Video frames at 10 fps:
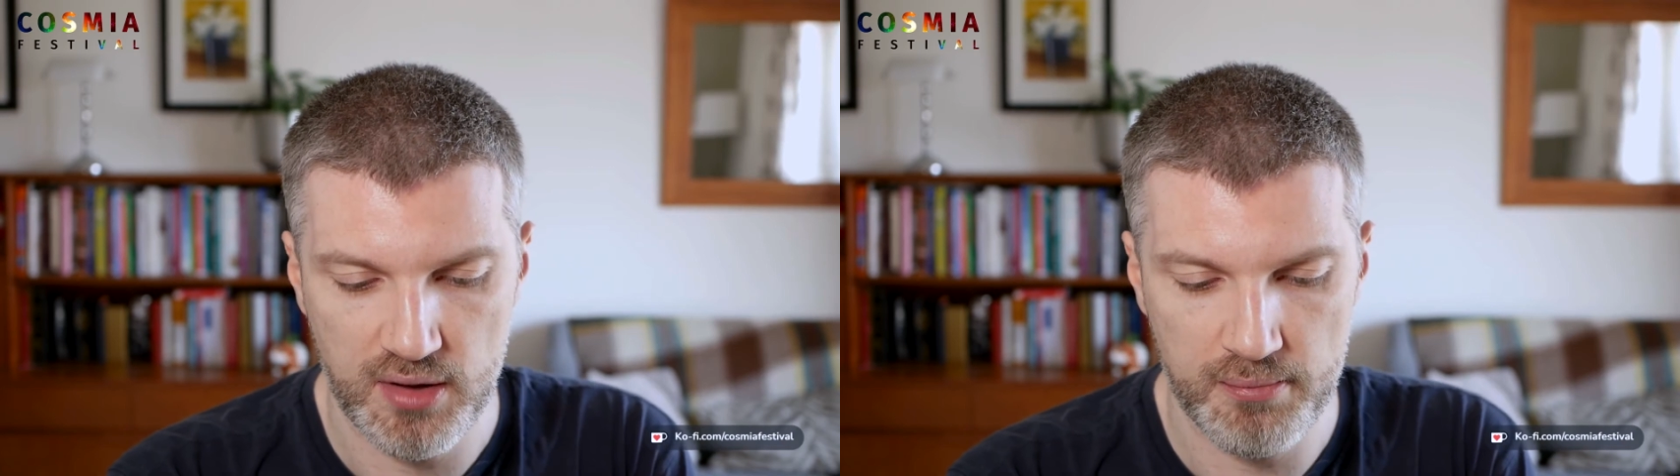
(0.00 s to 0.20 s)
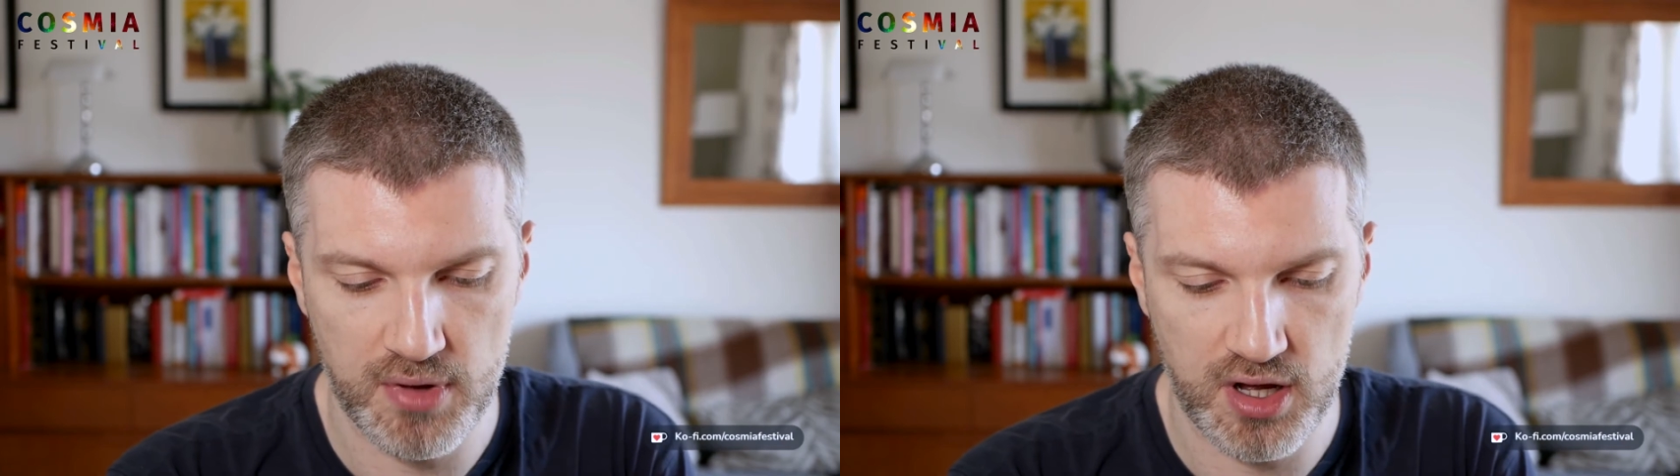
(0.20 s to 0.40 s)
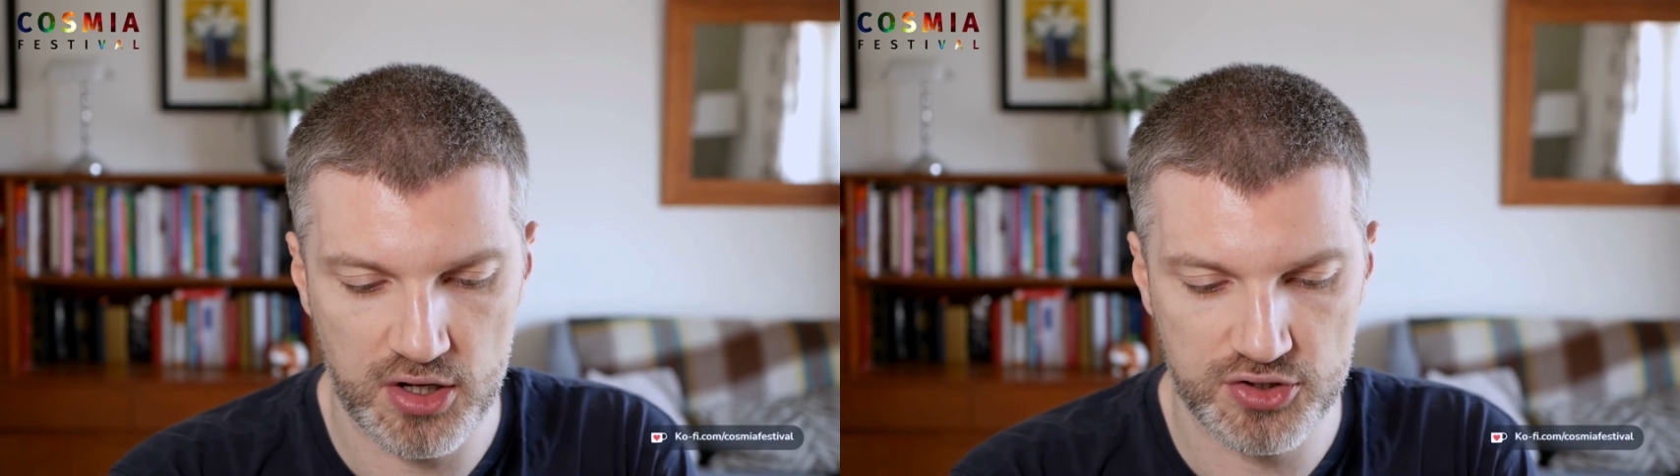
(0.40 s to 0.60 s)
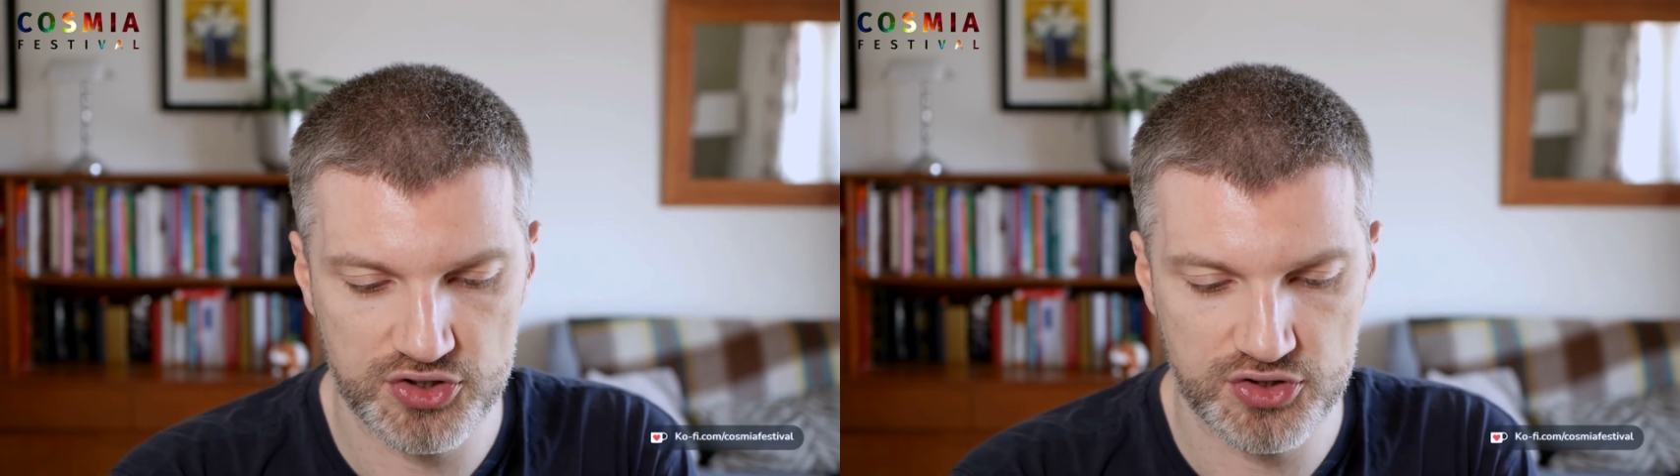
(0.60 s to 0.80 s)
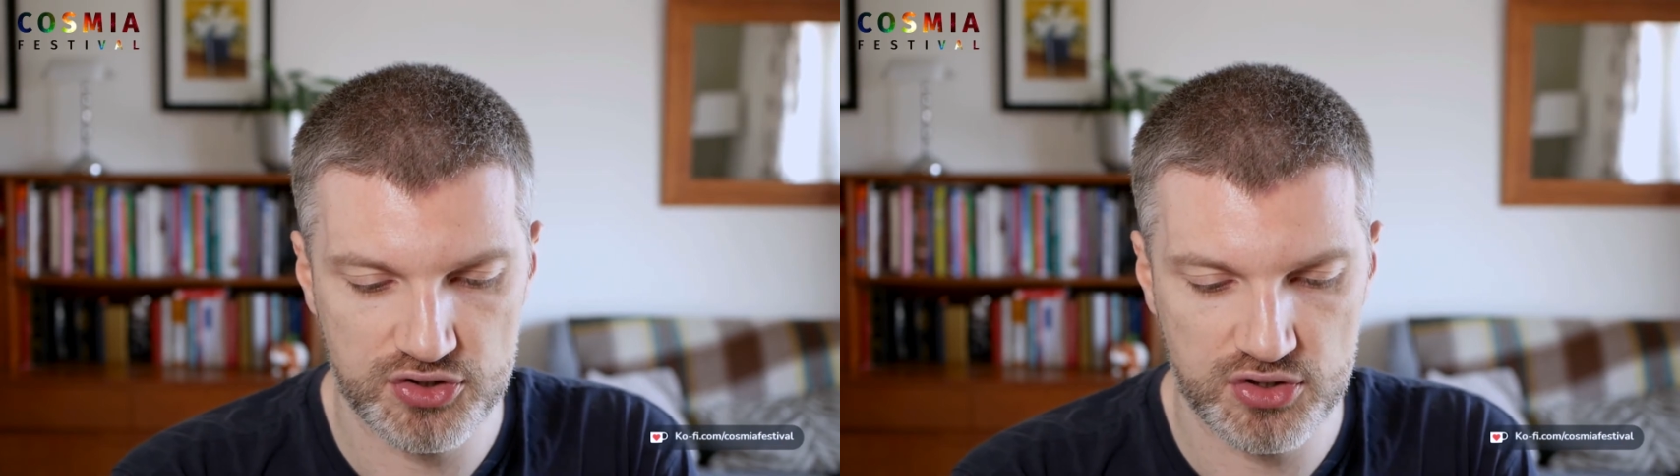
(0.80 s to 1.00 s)

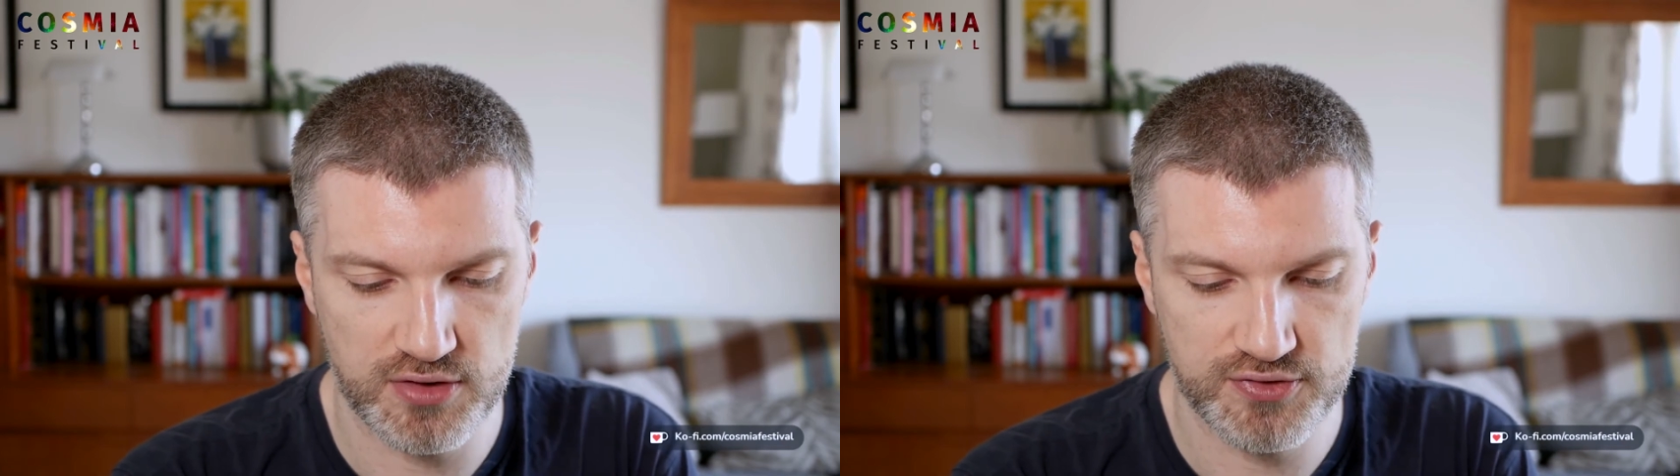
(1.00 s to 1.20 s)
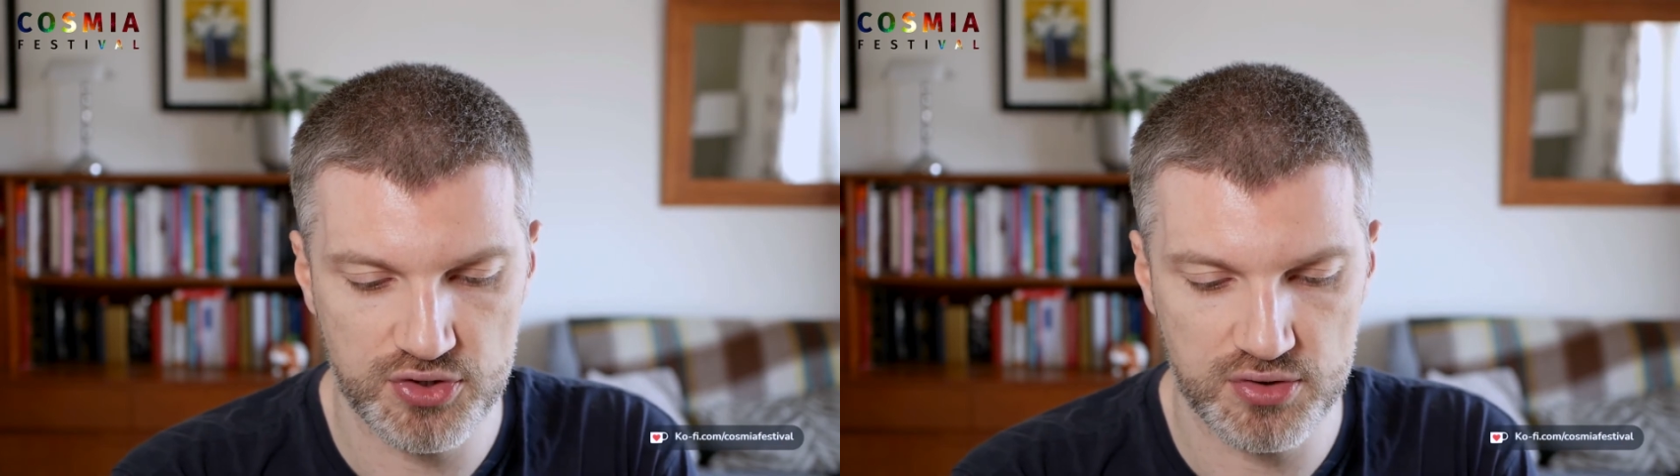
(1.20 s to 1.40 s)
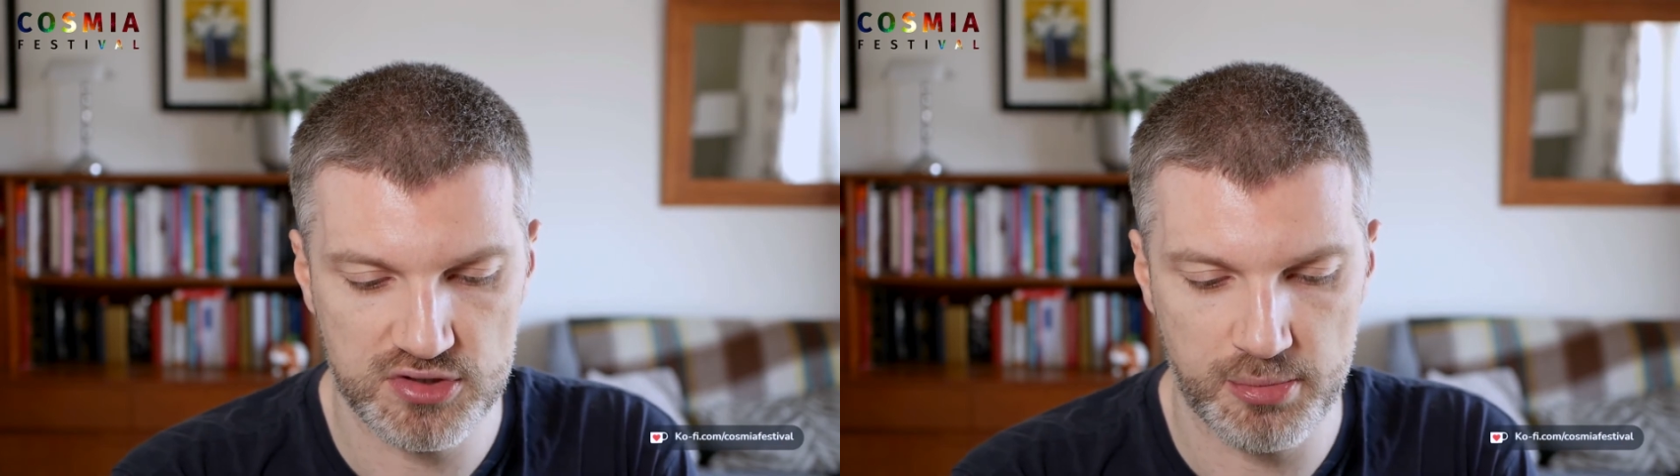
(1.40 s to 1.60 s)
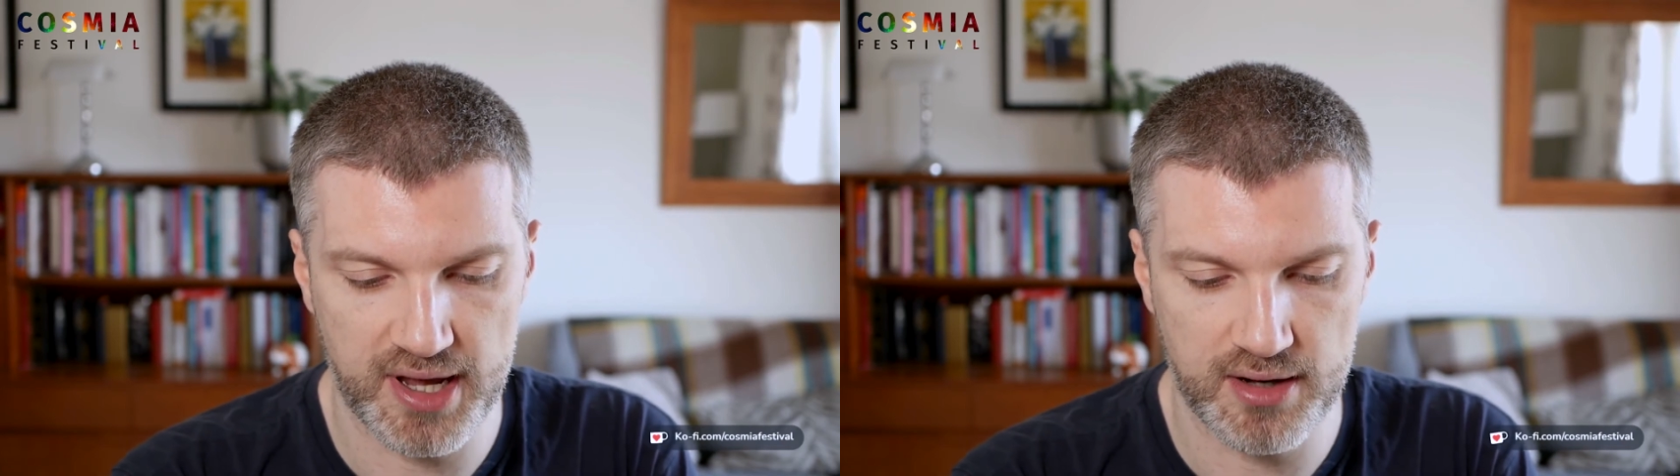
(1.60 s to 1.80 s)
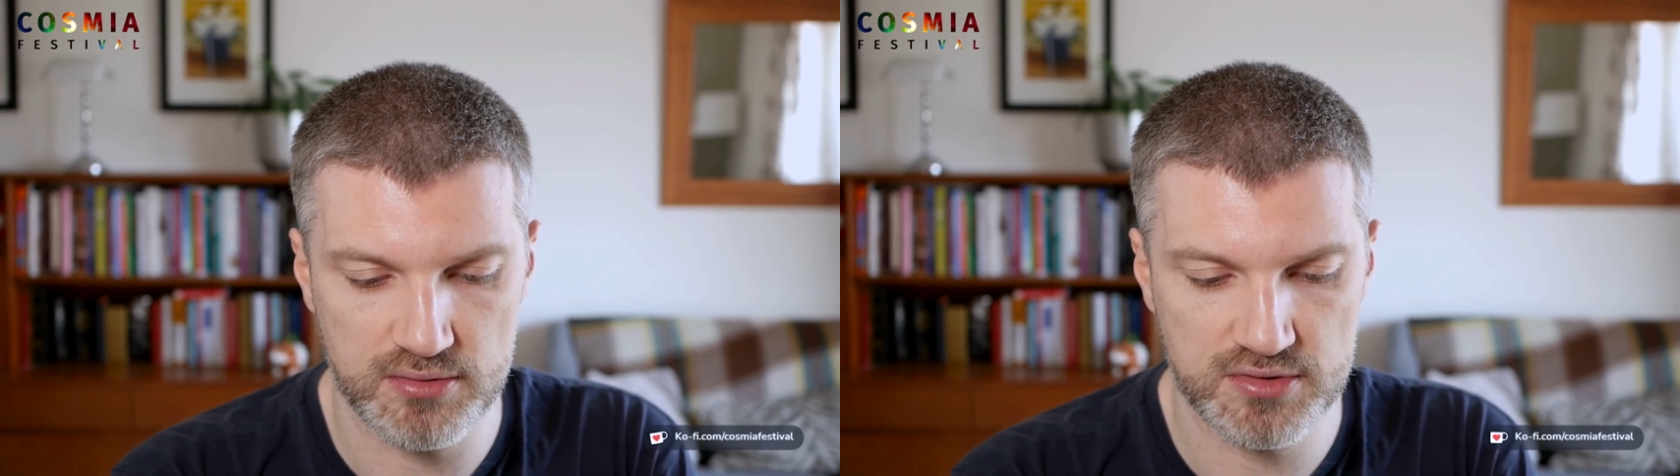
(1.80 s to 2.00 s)
Marge kind of talks
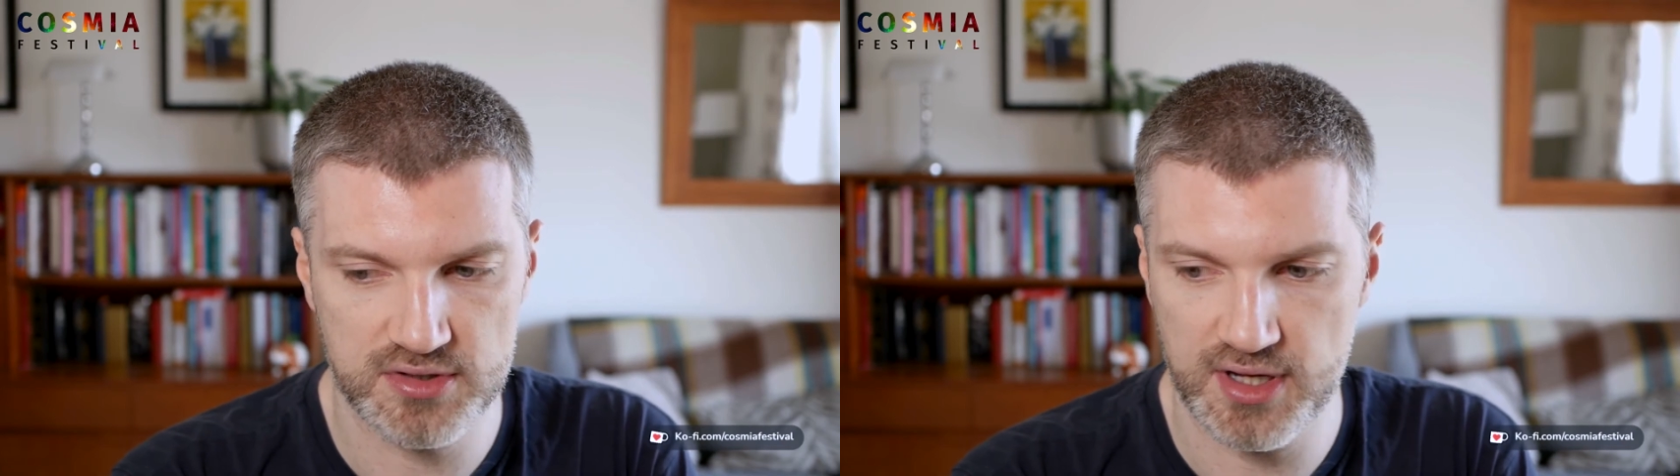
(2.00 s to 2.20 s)
about